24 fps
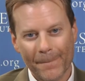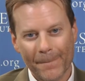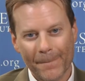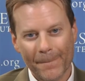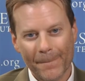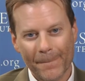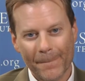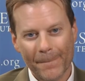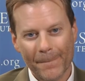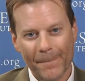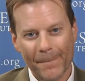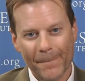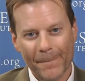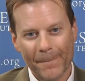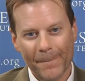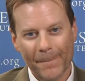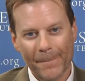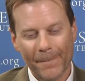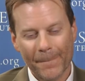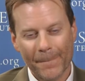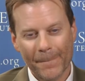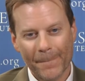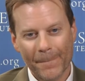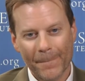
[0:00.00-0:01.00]

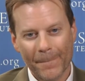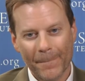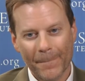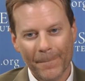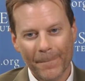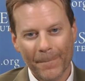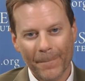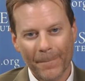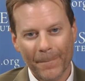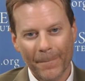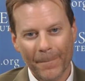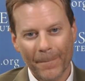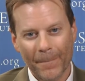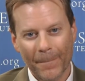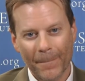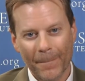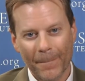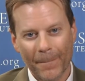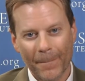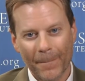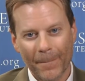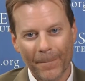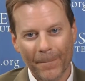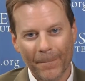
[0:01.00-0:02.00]

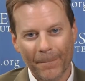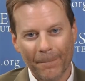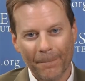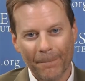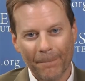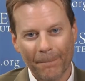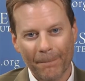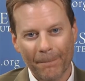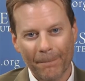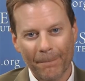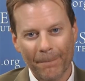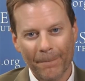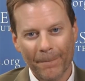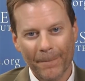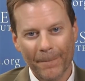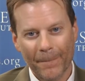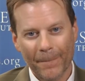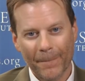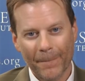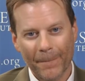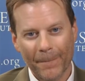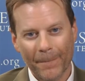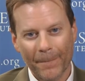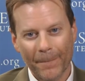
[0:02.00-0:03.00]

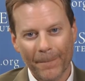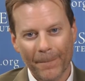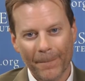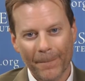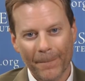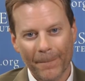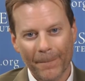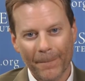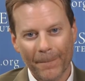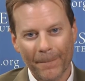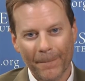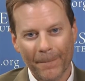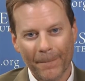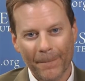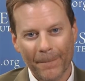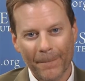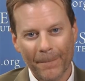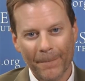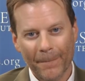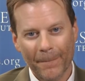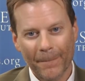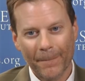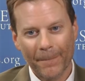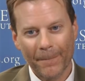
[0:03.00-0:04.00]

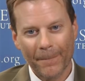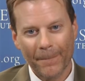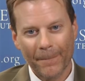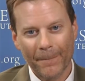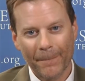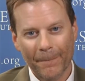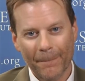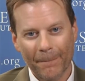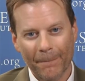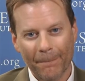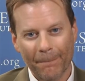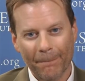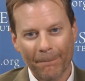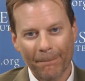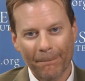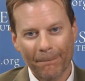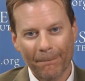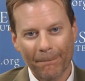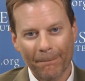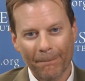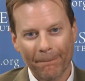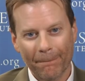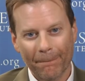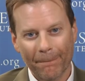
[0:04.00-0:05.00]

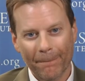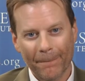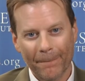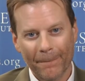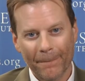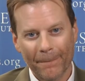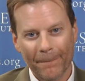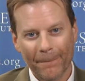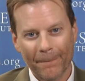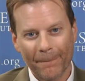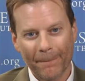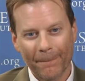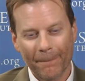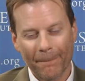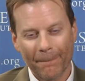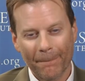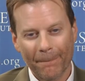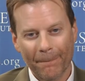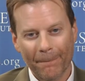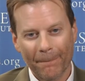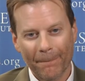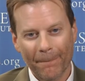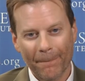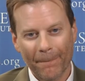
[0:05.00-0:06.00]

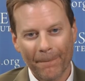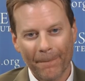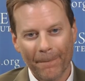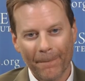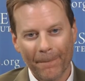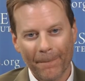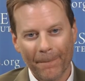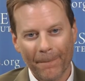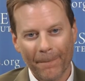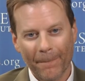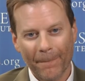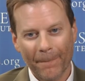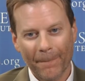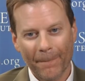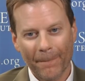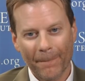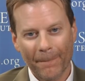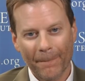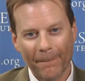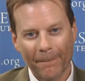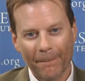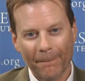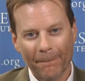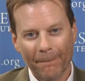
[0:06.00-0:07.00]

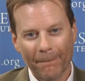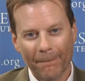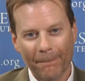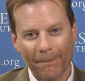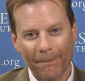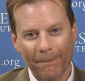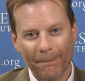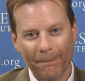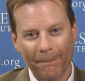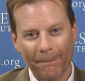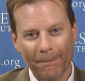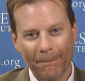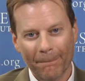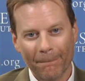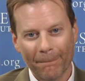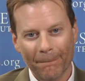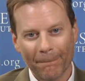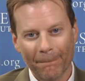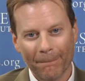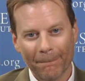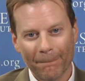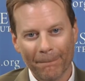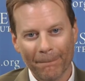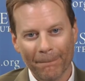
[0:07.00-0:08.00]
(not speaking)